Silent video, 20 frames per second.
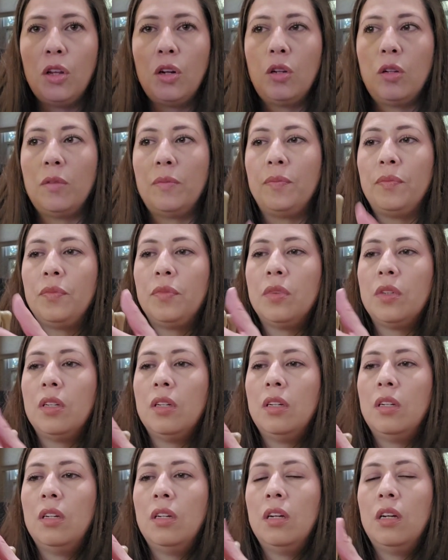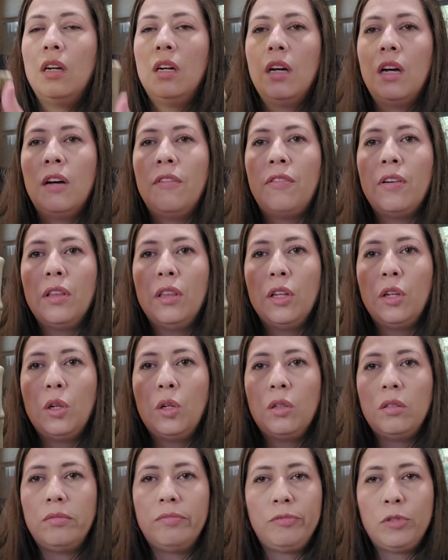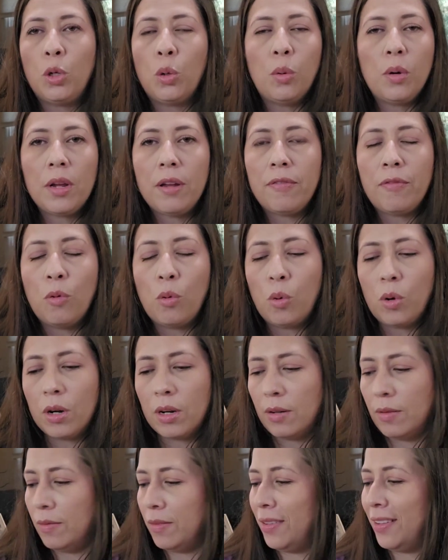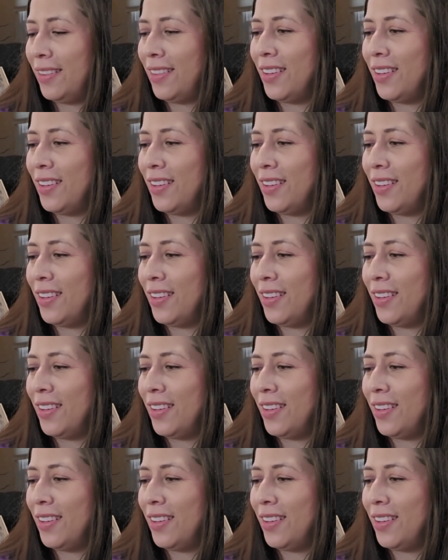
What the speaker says: little toy for